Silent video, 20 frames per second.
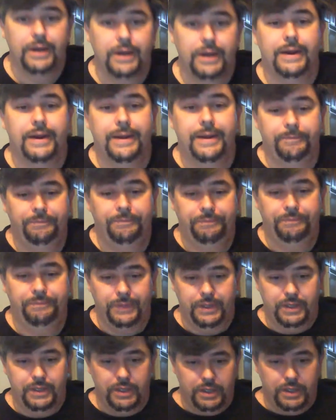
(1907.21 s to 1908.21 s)
All right.
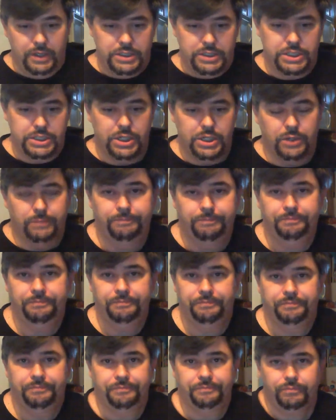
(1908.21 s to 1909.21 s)
So,
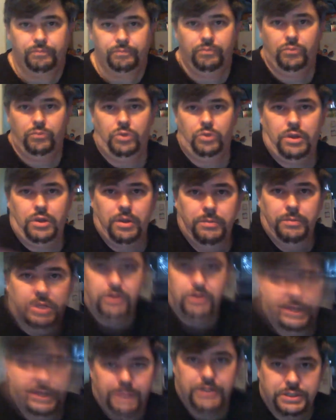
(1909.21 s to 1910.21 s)

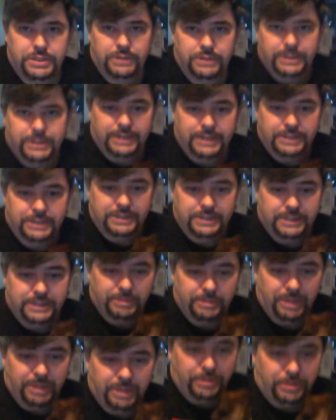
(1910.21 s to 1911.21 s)
I'll go here so you can actually see my